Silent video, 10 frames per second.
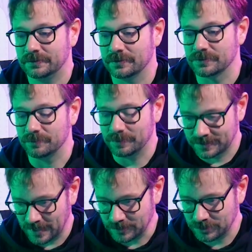There's the
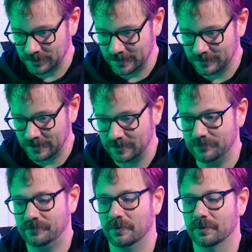potential, I think,
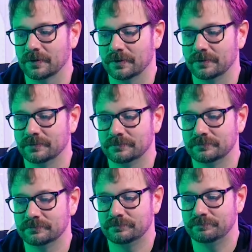for
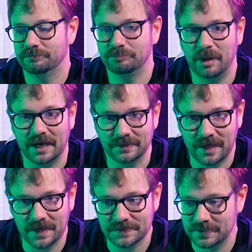
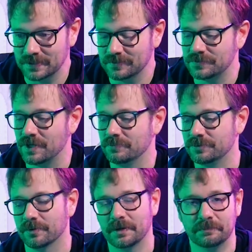podcasting of some
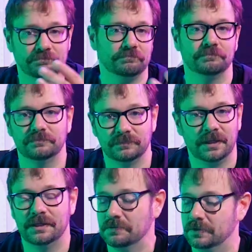sort.
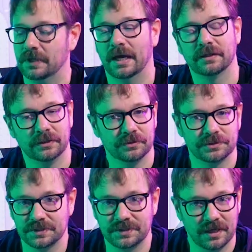I could use
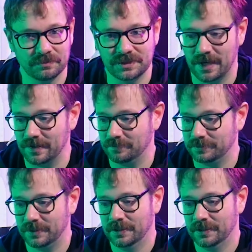the same setup.